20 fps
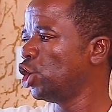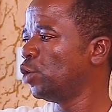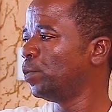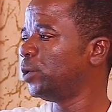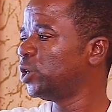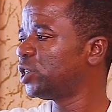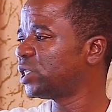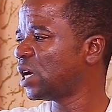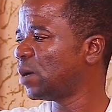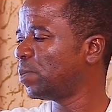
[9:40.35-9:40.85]

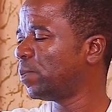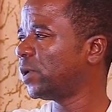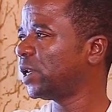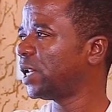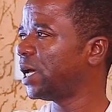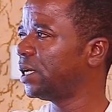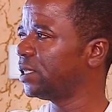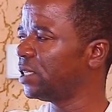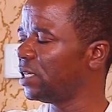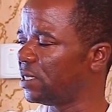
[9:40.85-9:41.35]
Piscia
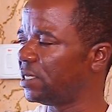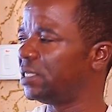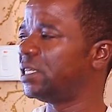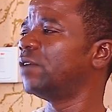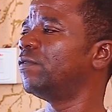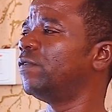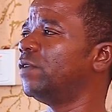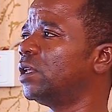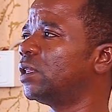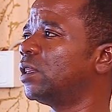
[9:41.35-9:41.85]
plant is
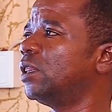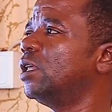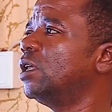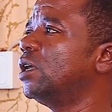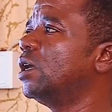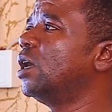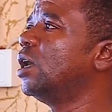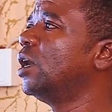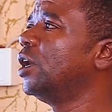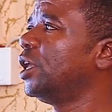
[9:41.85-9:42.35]

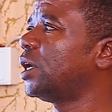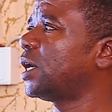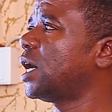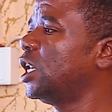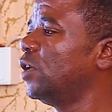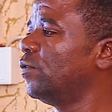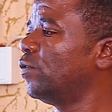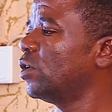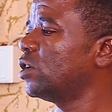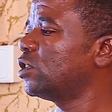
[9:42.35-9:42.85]
definitely a
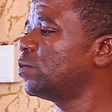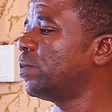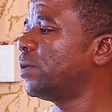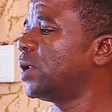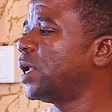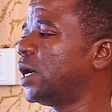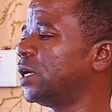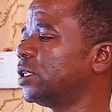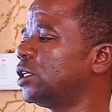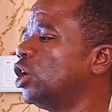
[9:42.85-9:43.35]
carnivorous
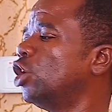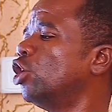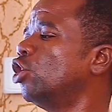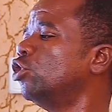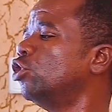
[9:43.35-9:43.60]
plant.